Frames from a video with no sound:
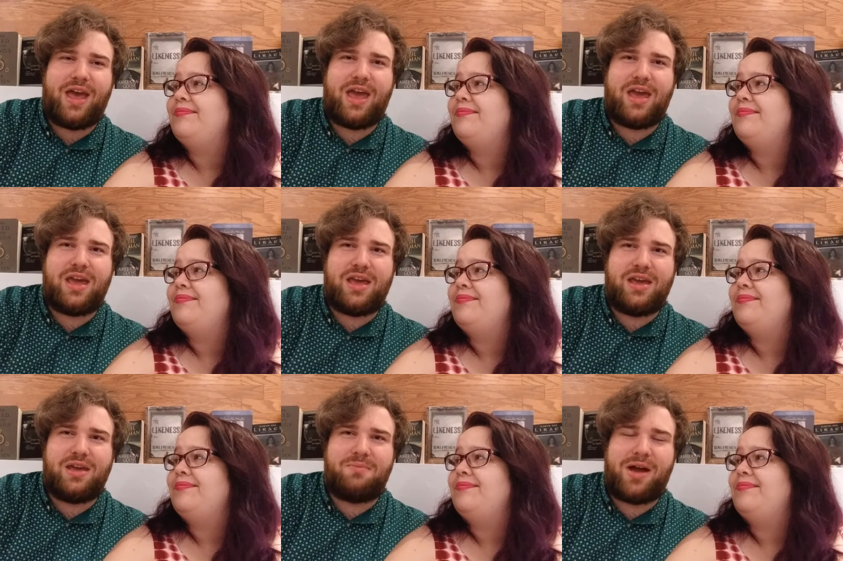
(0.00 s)

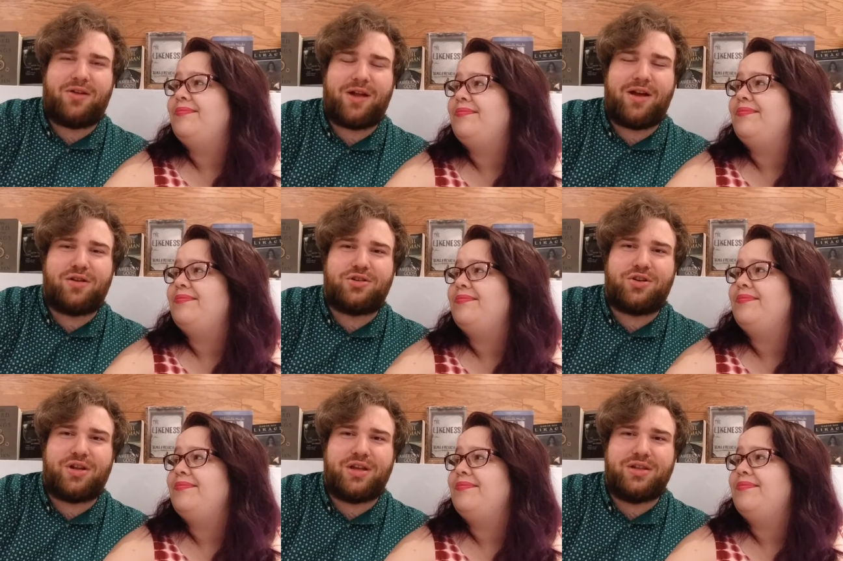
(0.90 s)
Speaker 1: a minor
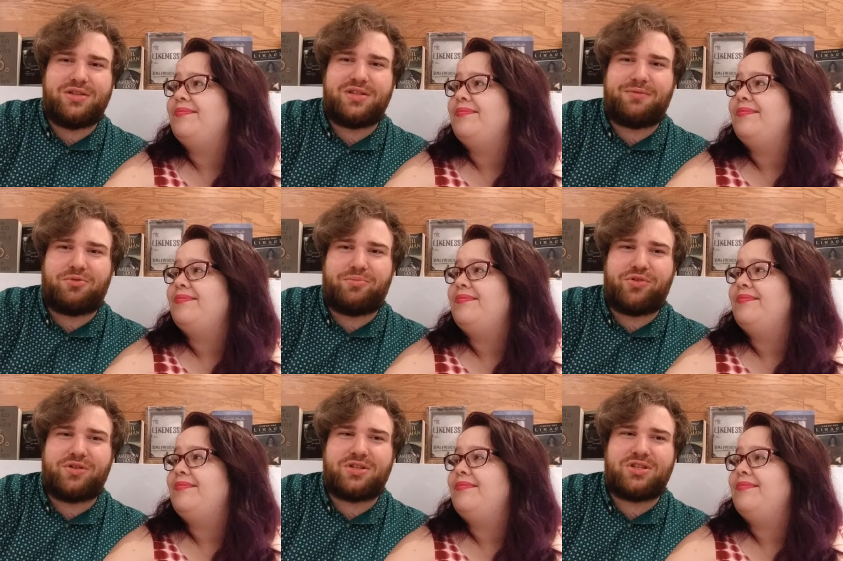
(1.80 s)
character in several
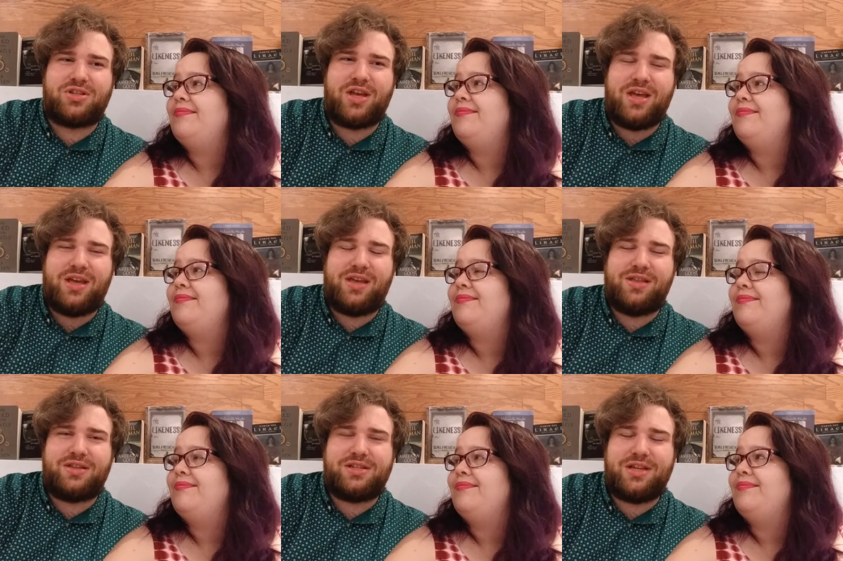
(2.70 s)
books
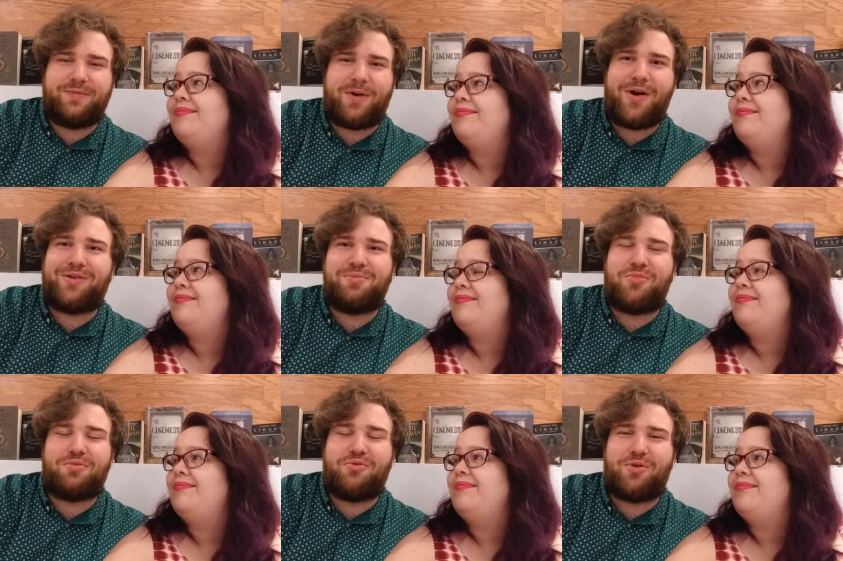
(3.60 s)
in the city of
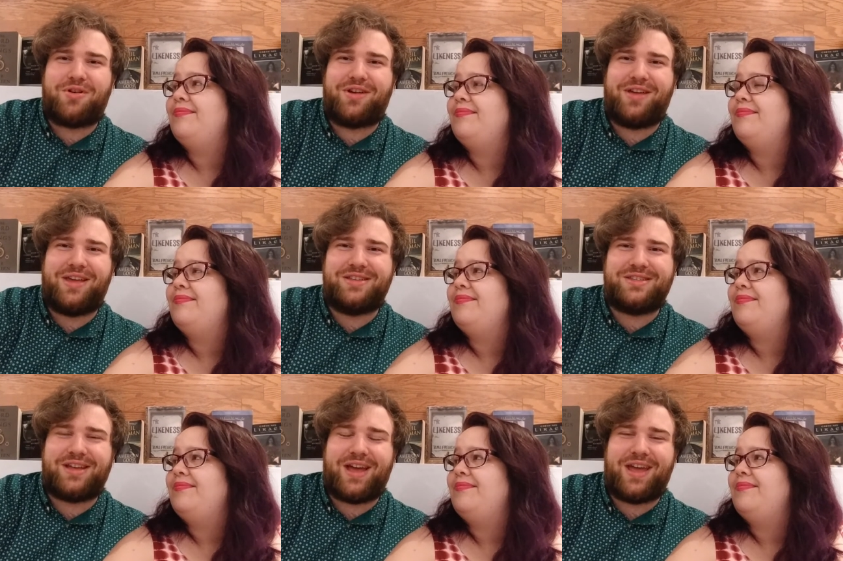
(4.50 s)
Ankh-Morpork.
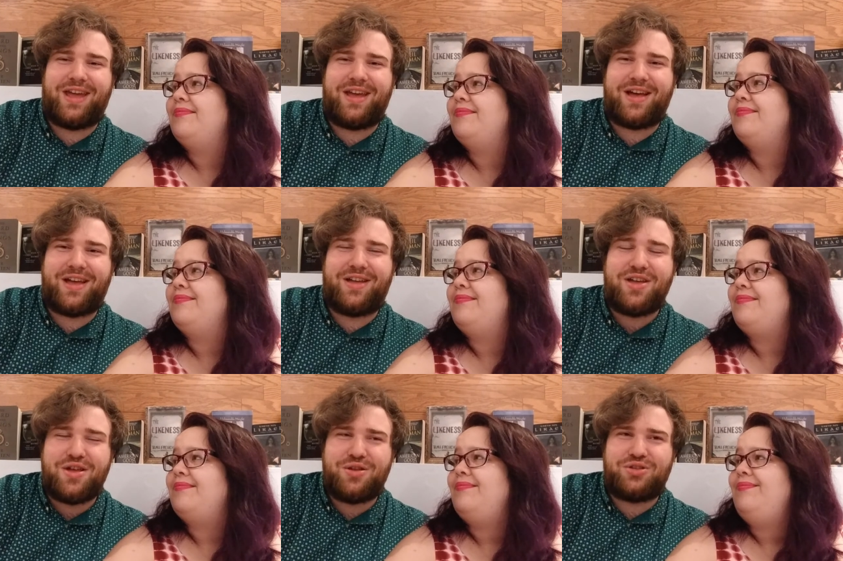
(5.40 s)
He's a uh,
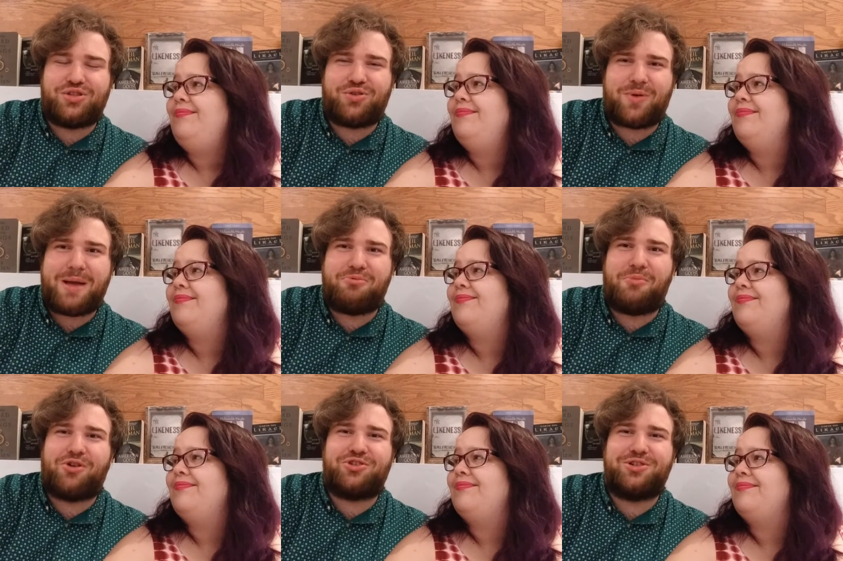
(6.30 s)
scrap
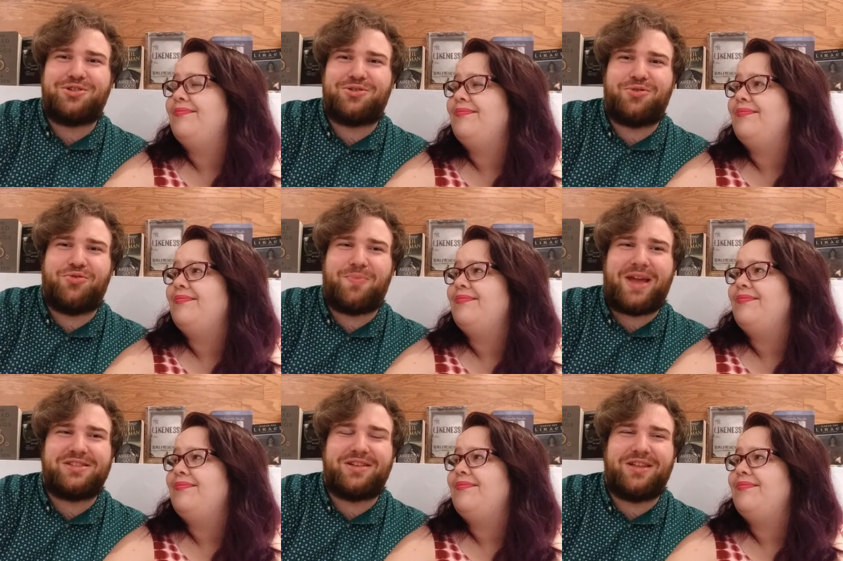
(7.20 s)
merchant who
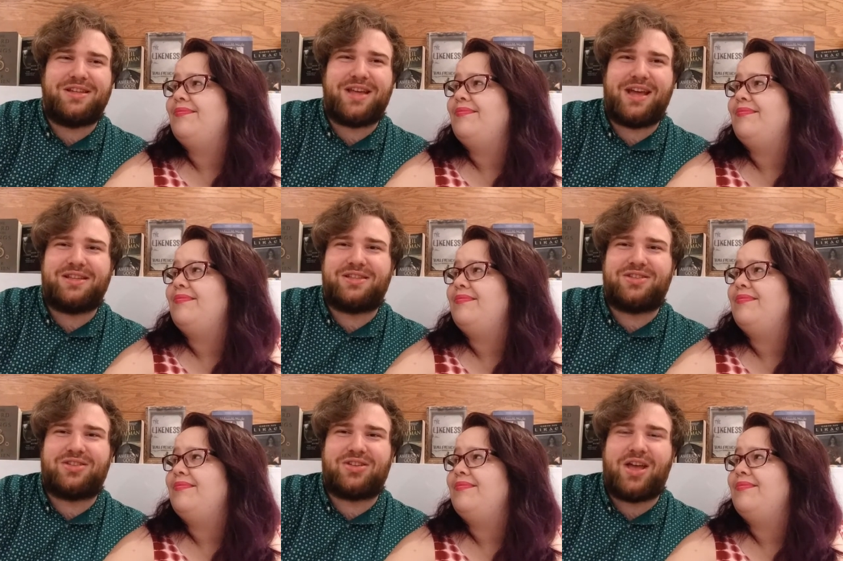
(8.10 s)
basically
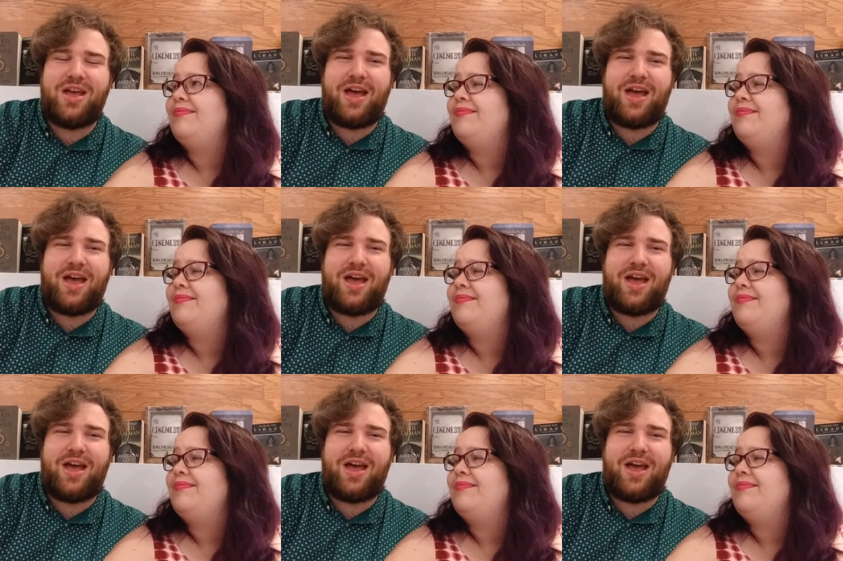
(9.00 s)
takes